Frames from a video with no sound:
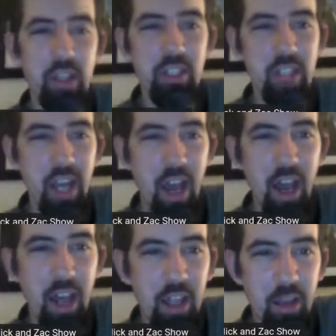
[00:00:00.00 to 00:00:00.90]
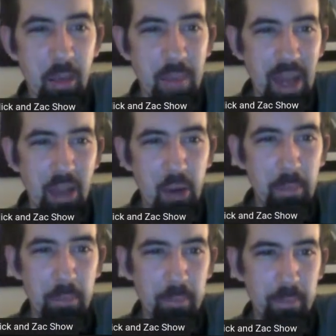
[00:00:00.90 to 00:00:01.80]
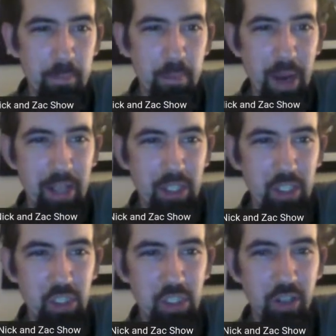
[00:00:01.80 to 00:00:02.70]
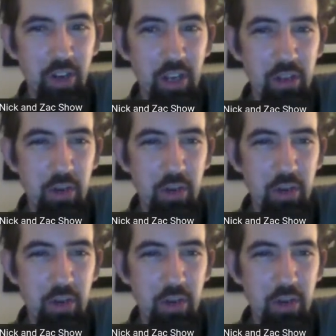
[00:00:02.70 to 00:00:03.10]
is a medical practitioner, and you